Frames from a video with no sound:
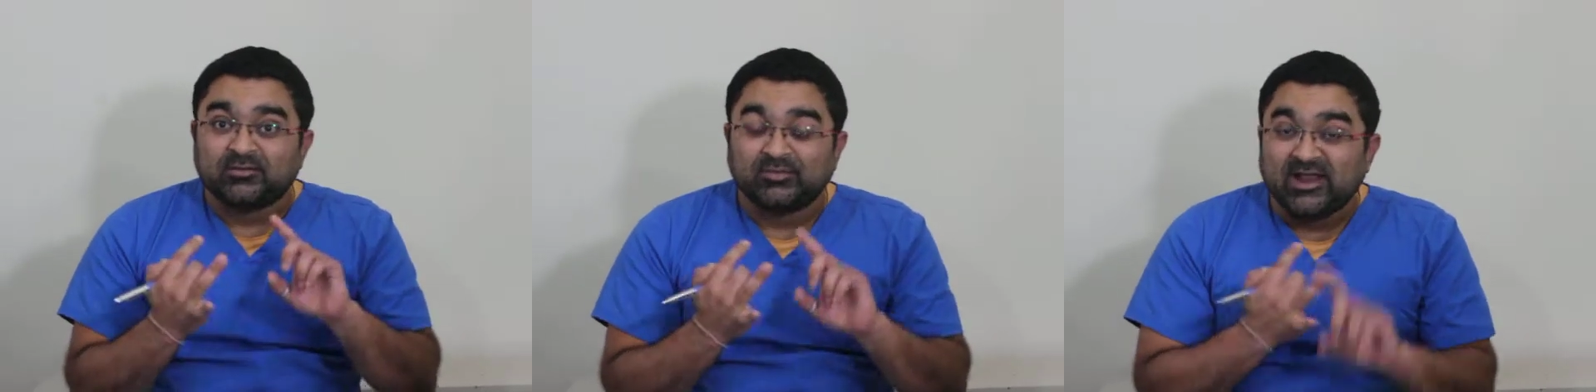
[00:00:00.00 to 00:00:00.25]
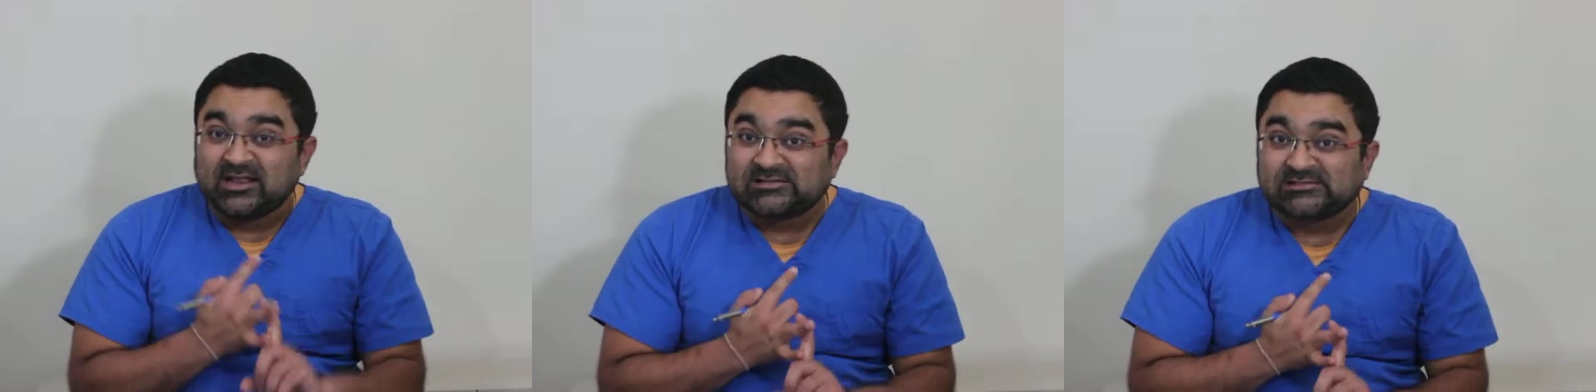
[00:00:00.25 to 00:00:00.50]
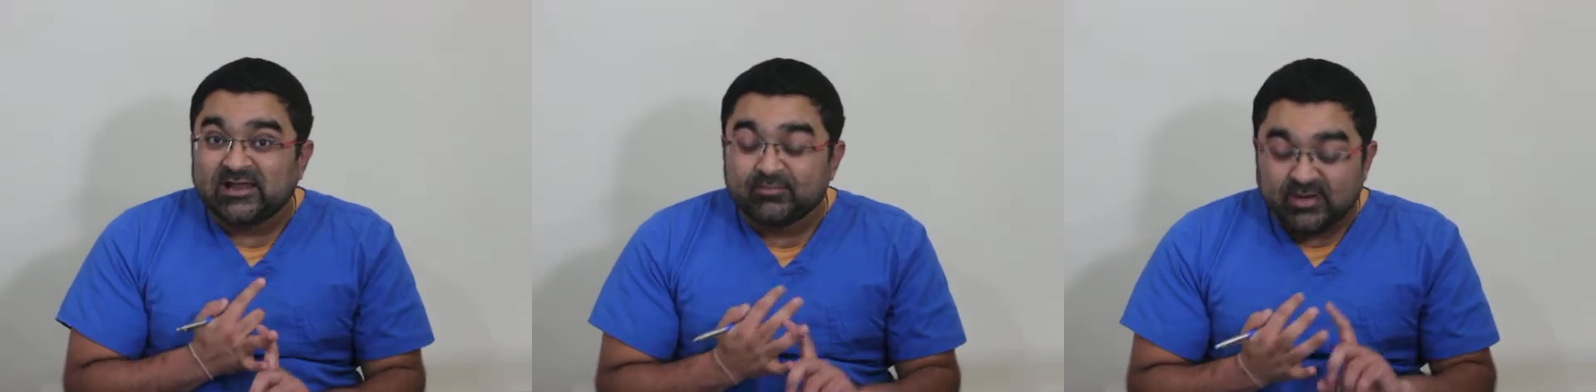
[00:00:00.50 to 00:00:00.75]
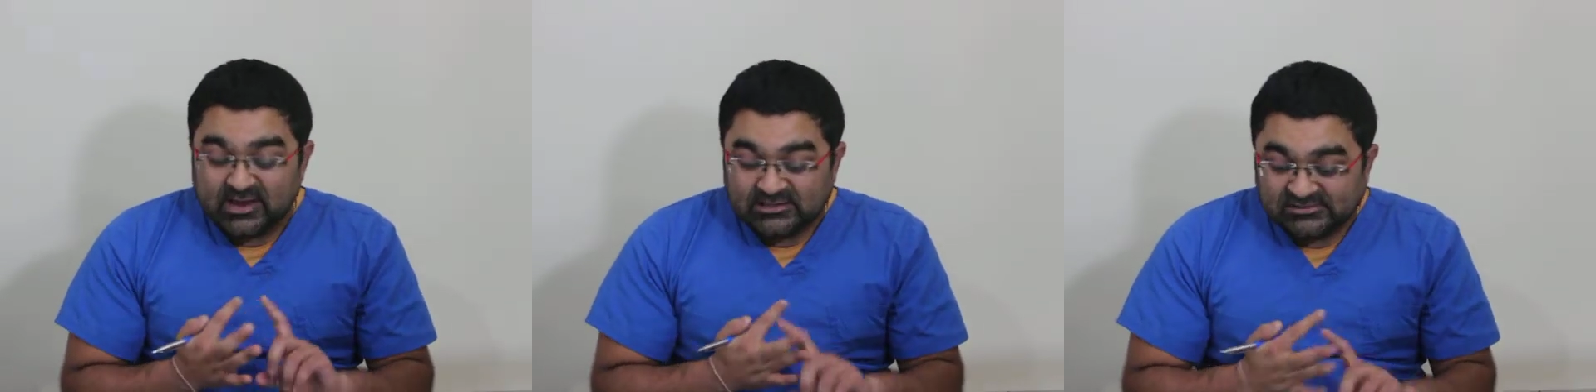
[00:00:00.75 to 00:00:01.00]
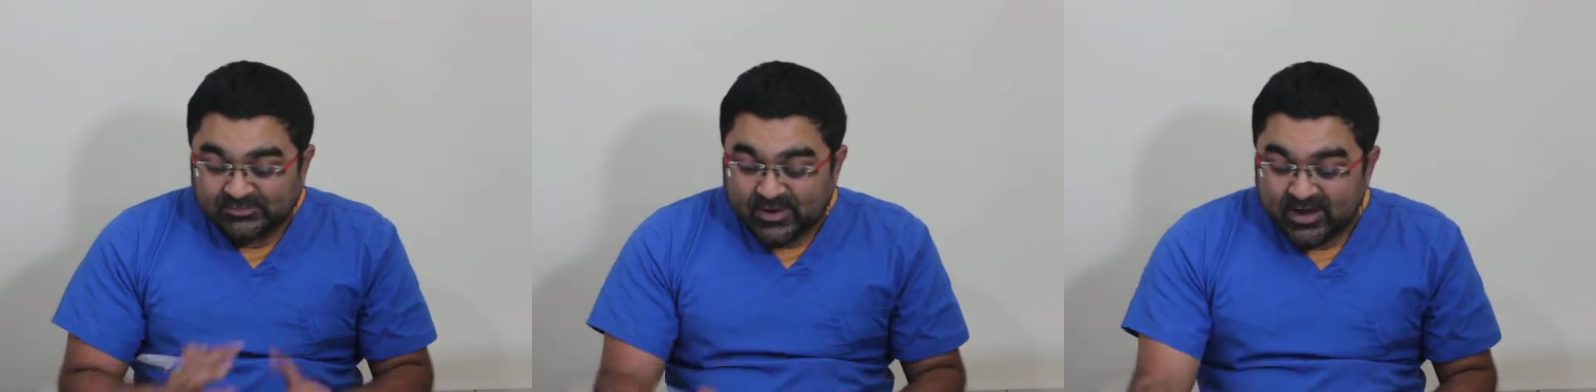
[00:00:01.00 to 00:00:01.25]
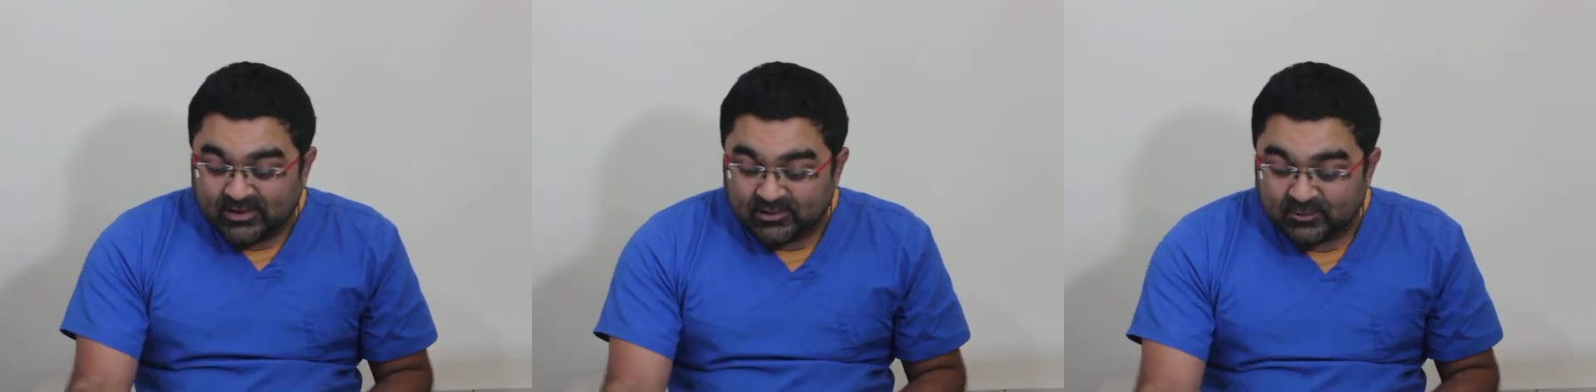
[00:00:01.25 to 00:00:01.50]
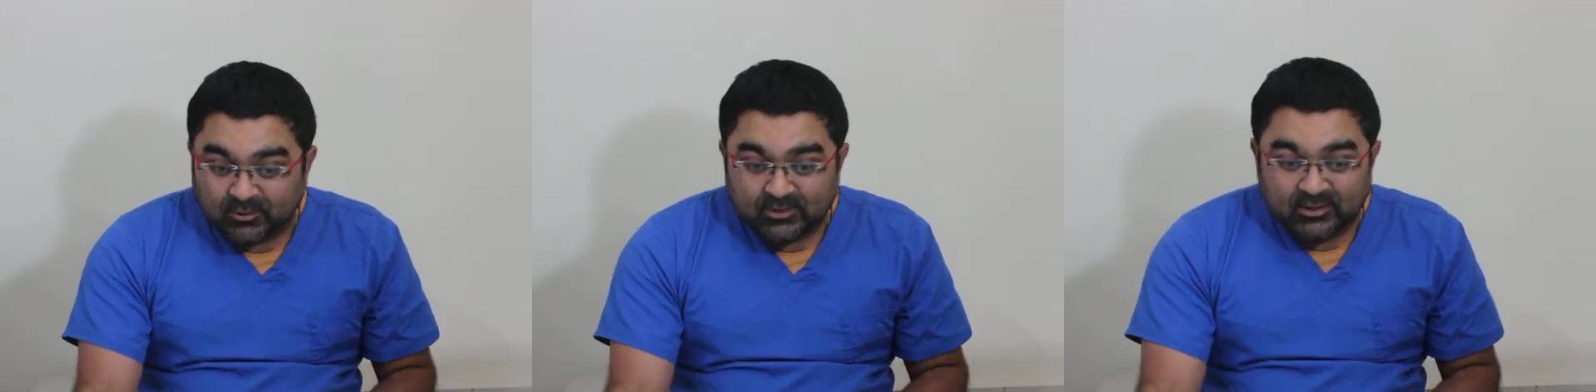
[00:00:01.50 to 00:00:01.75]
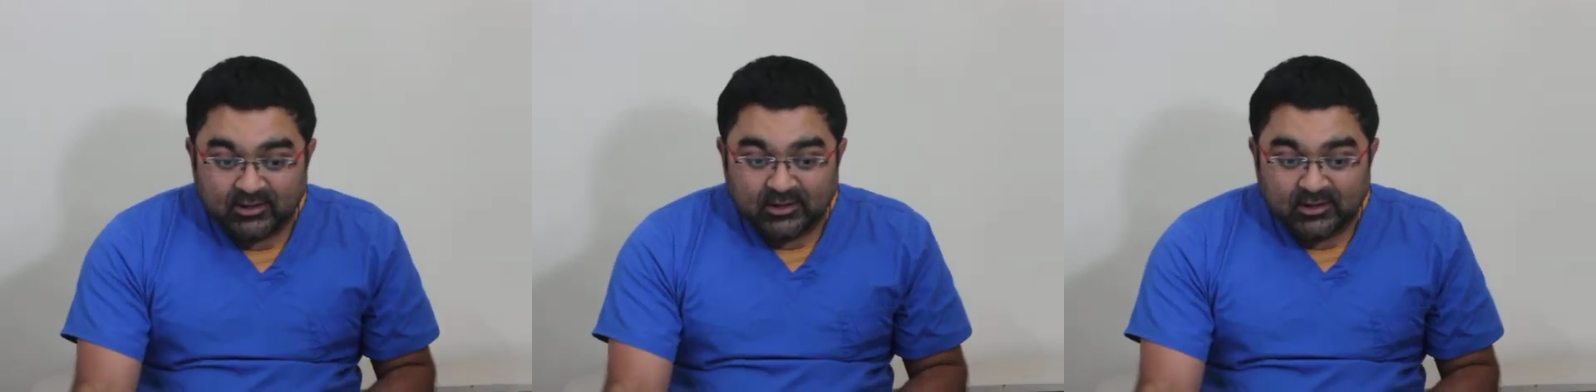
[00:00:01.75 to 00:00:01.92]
brainstem and spinal cord.